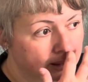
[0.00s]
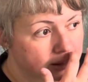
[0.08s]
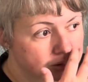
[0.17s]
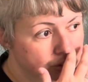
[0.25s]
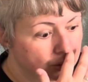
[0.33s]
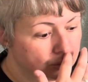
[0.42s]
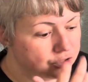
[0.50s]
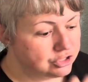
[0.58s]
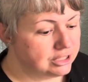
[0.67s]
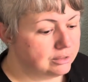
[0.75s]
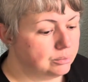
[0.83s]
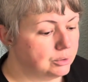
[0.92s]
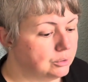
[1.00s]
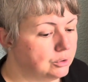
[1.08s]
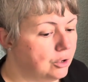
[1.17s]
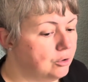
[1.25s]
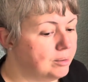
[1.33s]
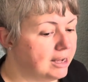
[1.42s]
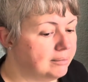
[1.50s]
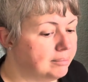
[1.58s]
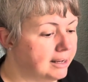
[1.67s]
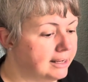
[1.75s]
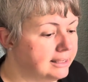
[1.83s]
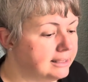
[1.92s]
So she will go by
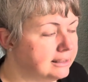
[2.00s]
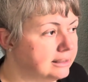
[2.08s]
bike